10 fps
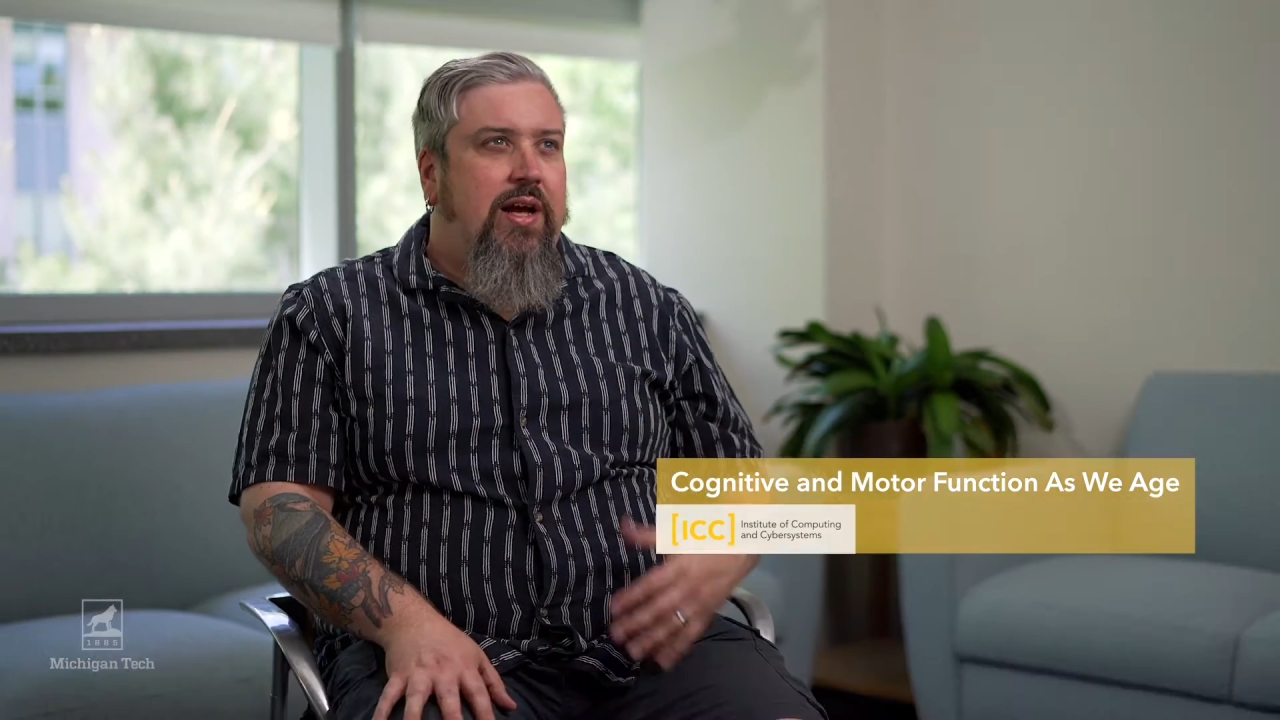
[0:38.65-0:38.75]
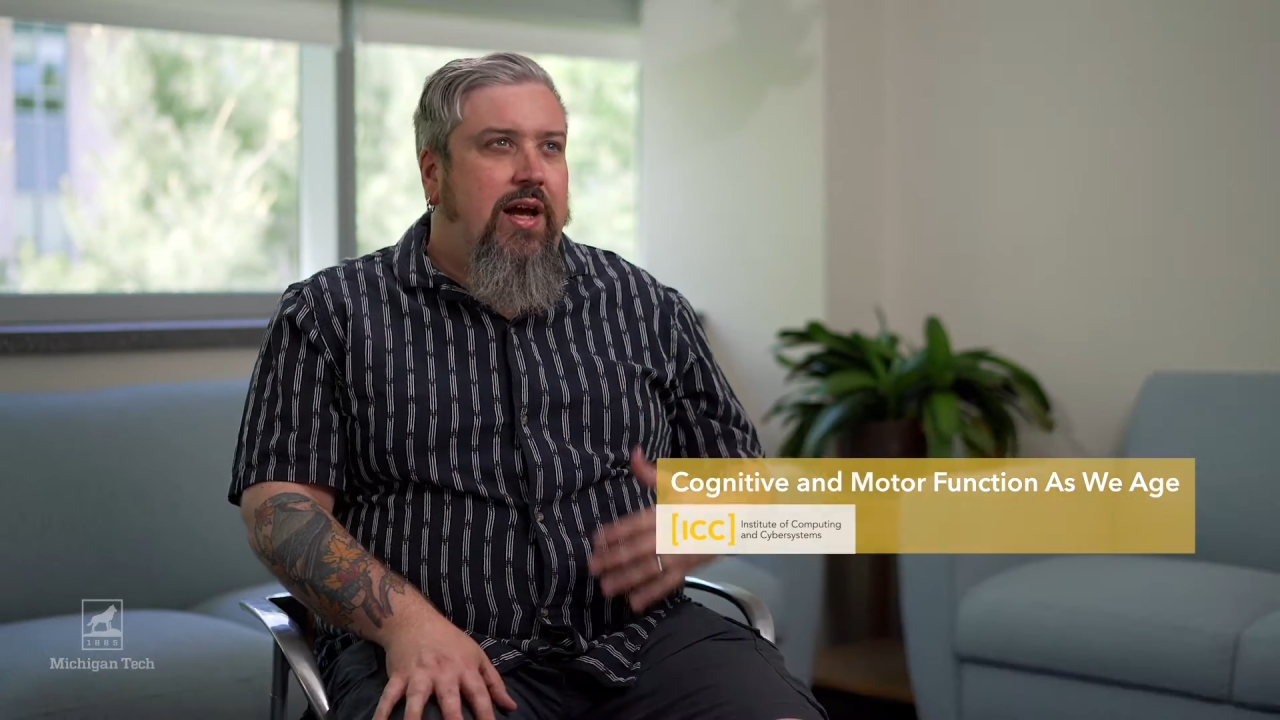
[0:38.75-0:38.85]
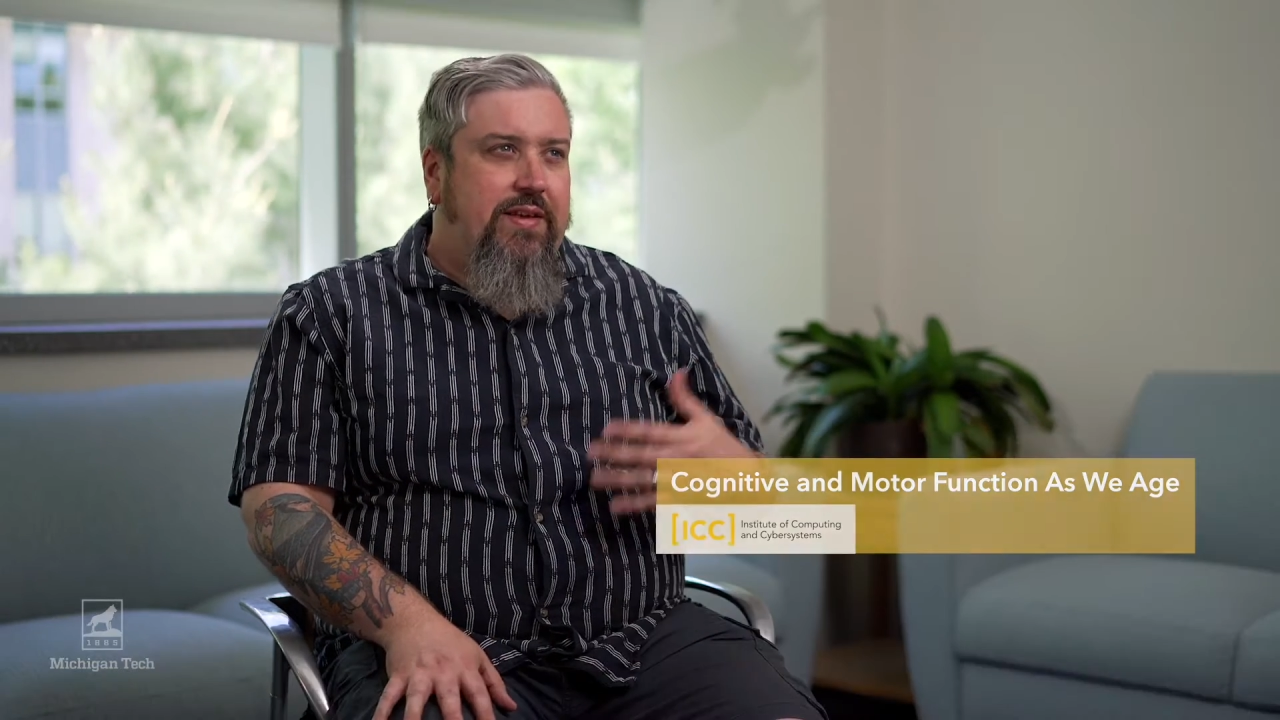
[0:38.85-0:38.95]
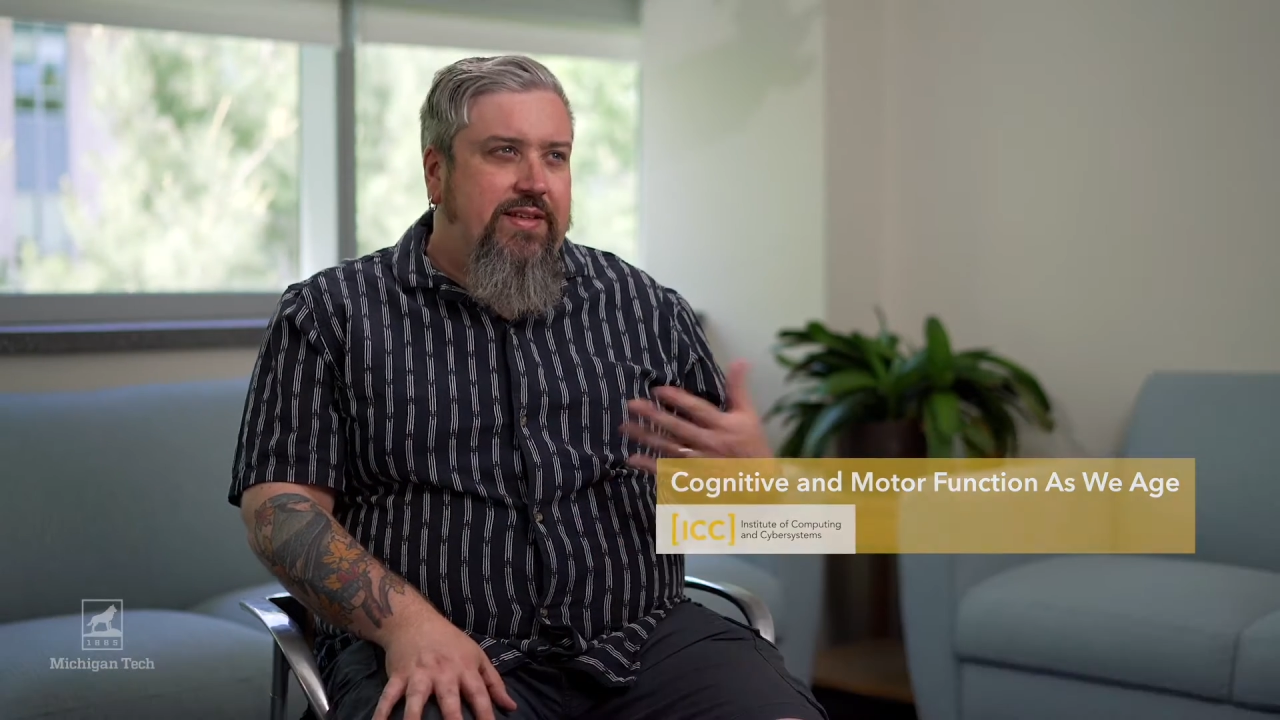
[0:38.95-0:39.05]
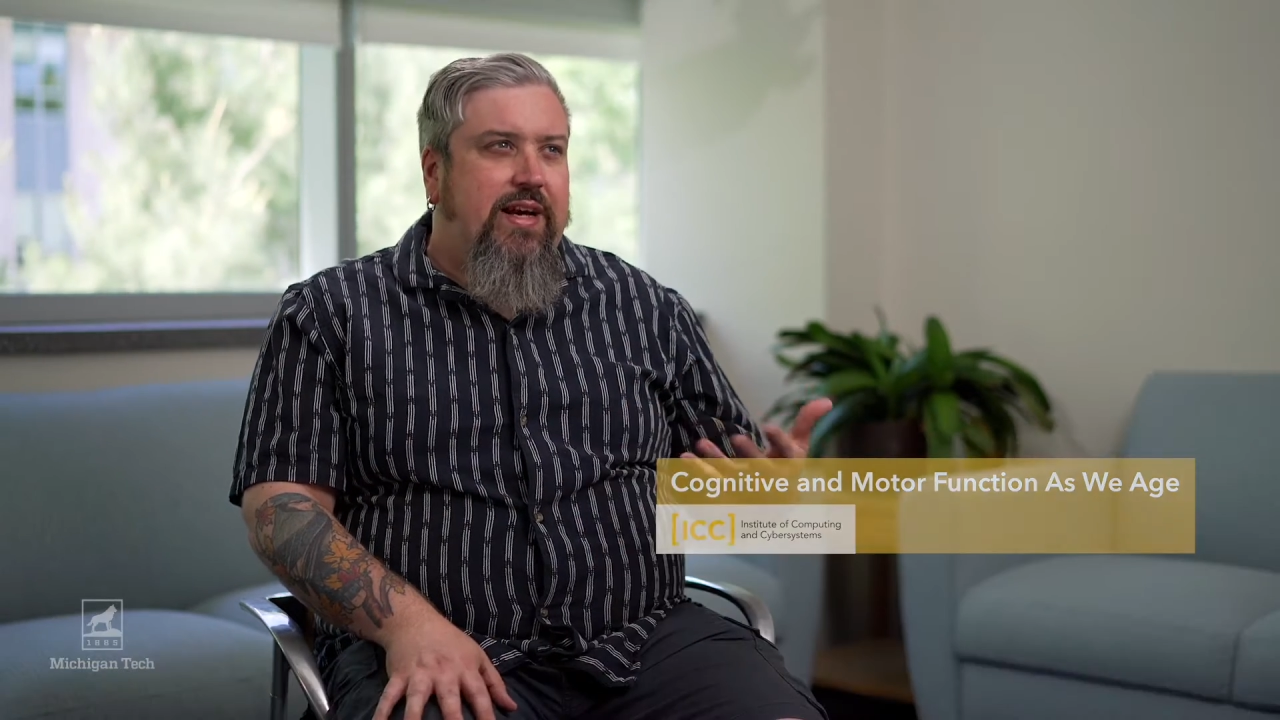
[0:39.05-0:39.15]

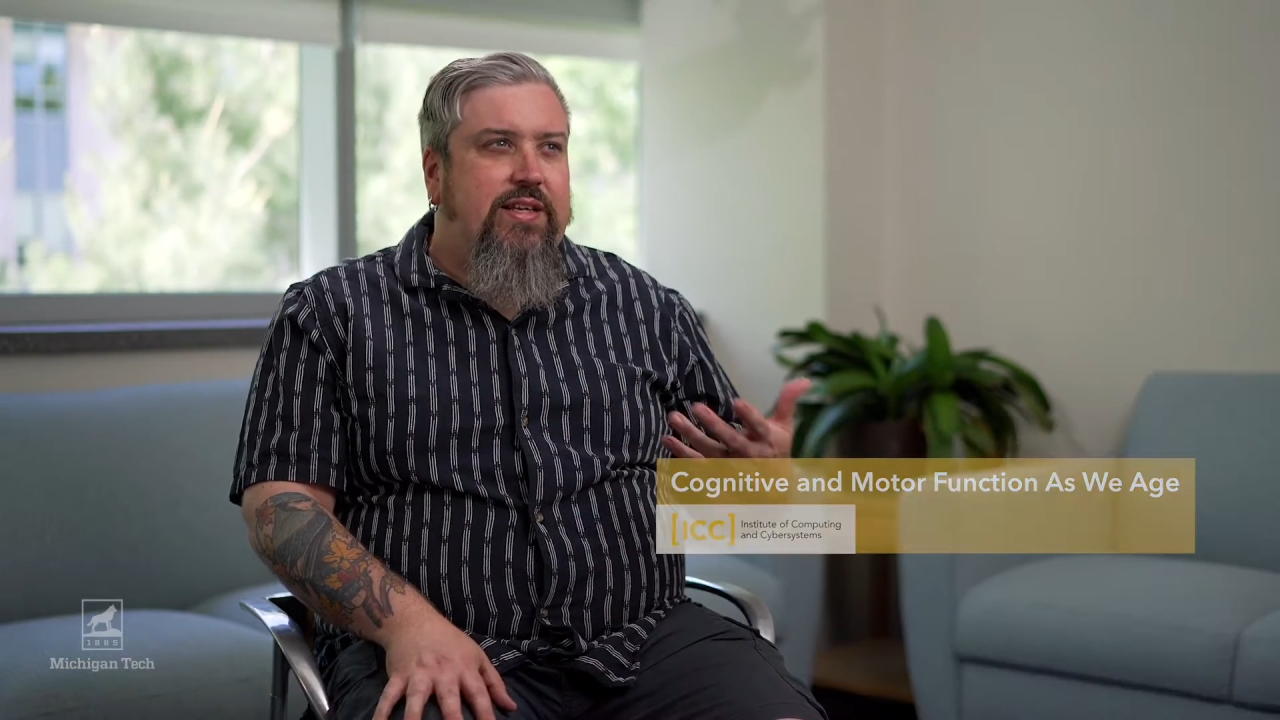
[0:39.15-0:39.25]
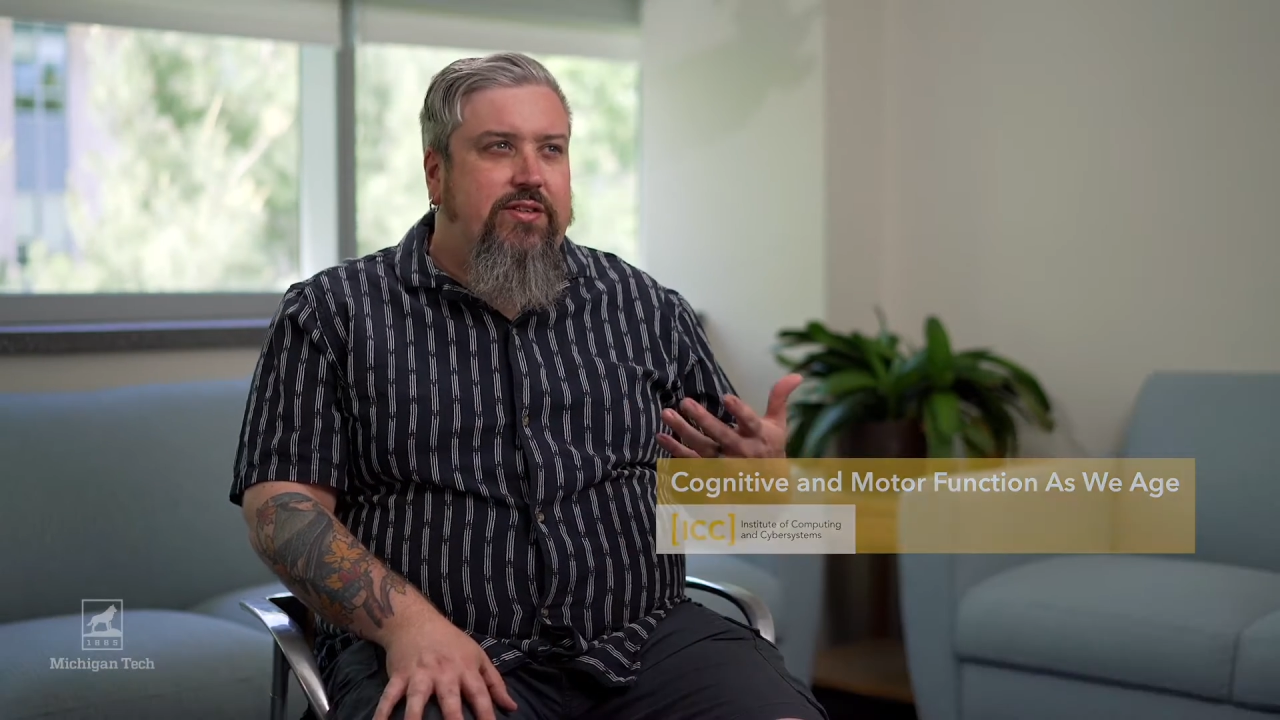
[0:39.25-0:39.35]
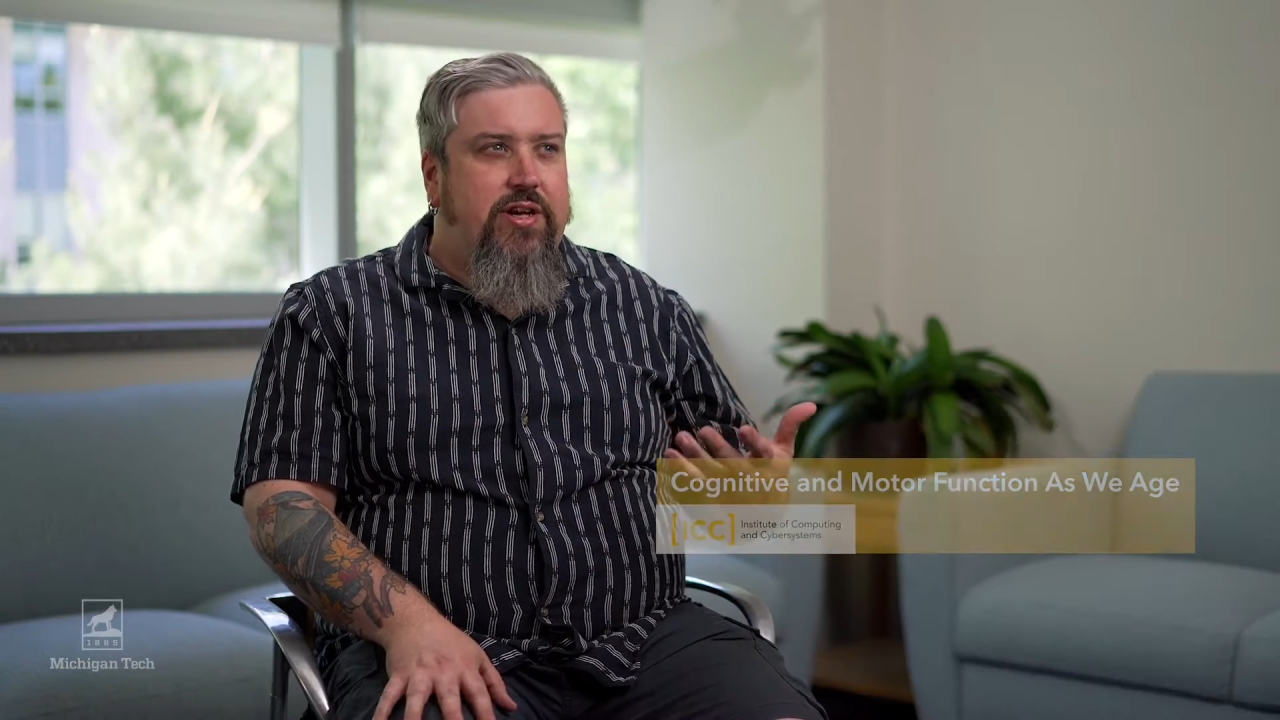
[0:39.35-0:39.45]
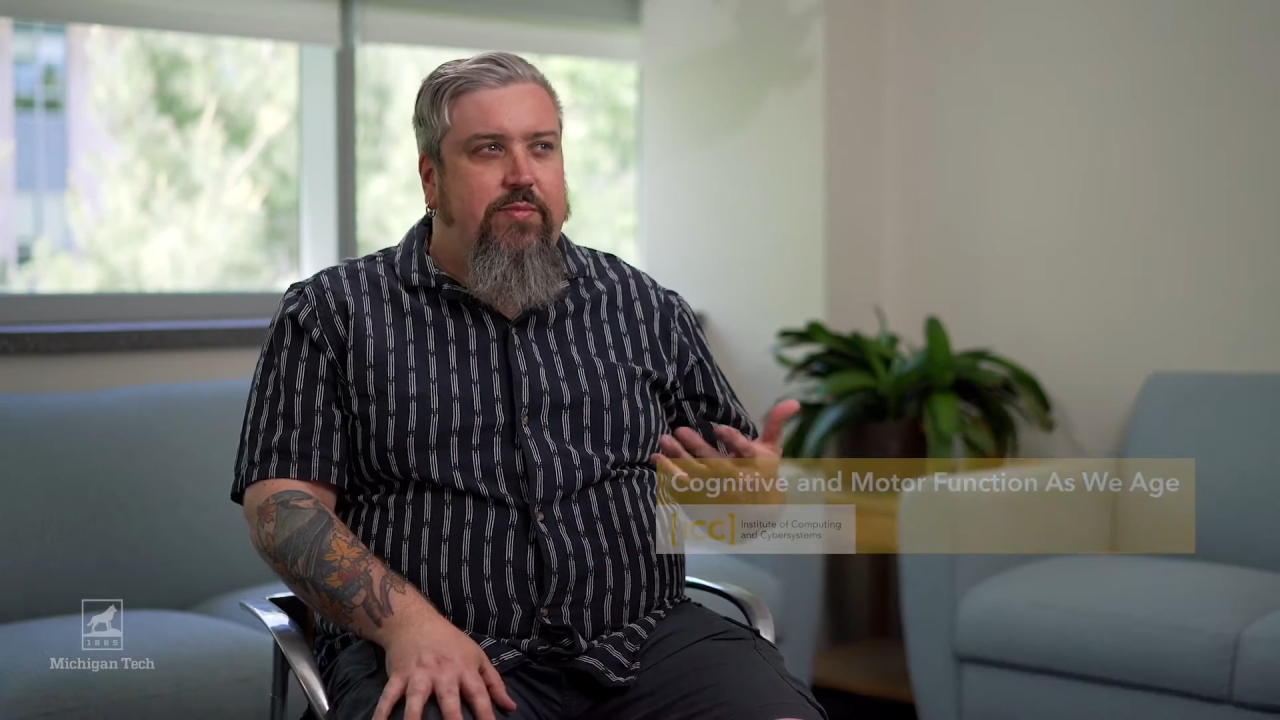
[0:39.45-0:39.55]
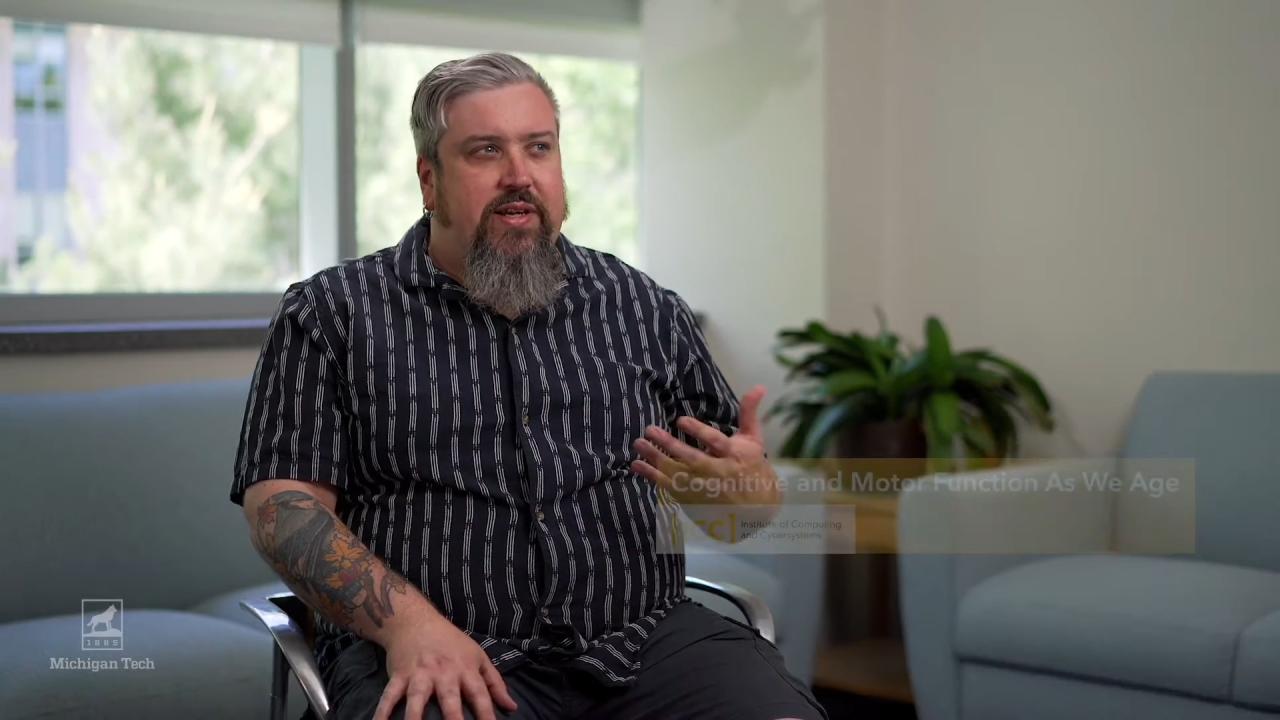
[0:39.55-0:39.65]
And the second stream